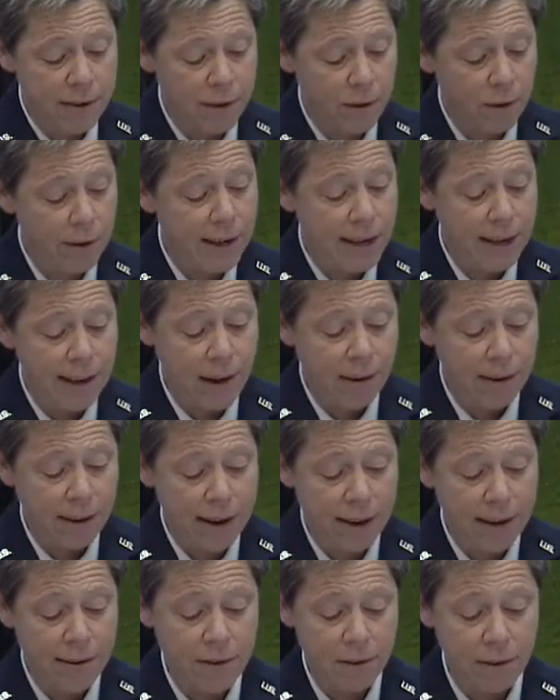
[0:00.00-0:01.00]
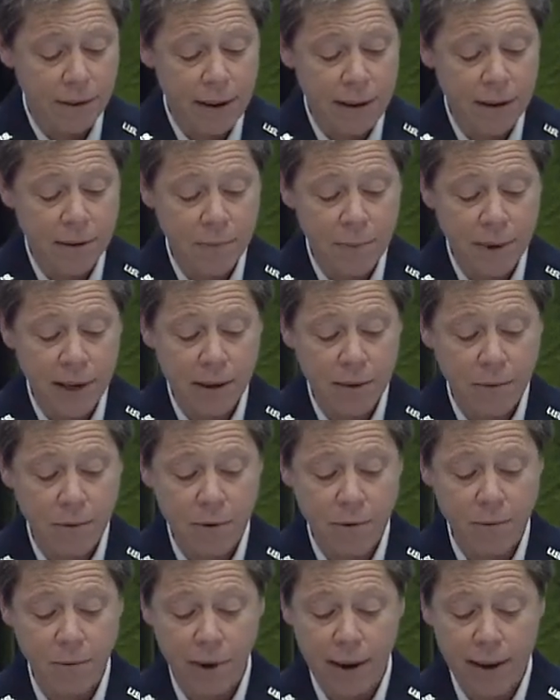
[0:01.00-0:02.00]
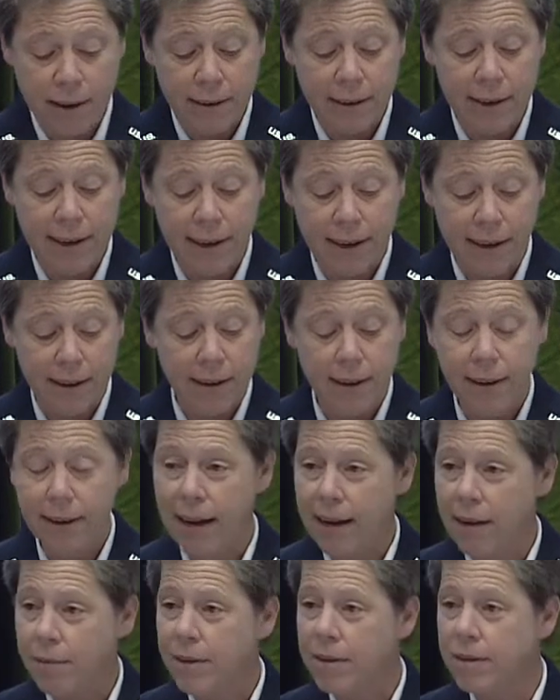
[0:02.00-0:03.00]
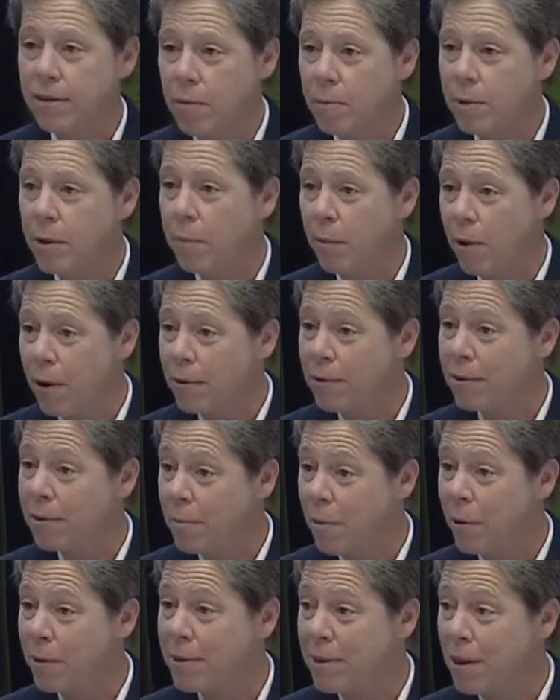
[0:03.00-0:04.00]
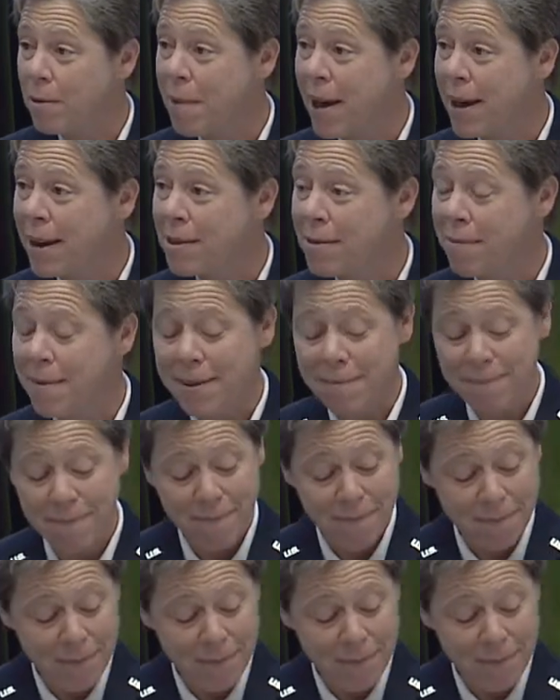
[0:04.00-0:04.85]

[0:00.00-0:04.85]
screening out gays or lesbians was frankly a kind of a stupid approach to personnel management.